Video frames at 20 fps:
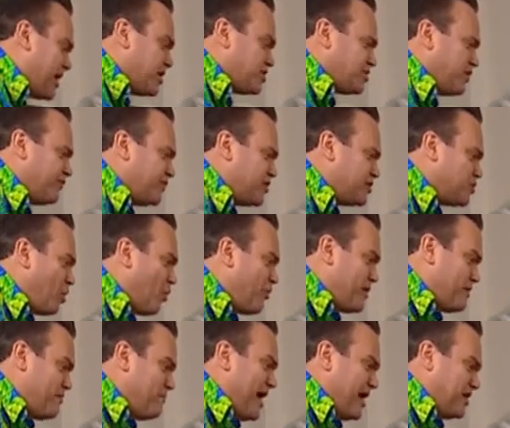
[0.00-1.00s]
us off the story
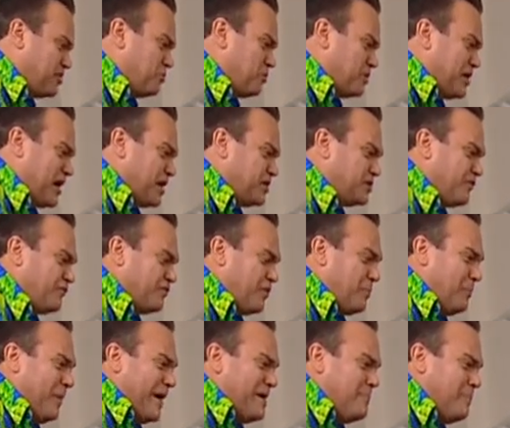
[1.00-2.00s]
and Max will kick us off the
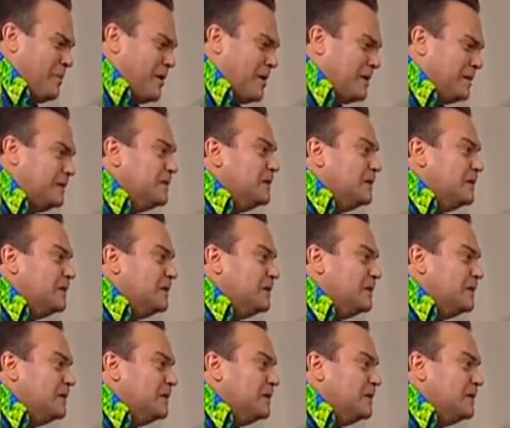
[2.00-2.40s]
paper.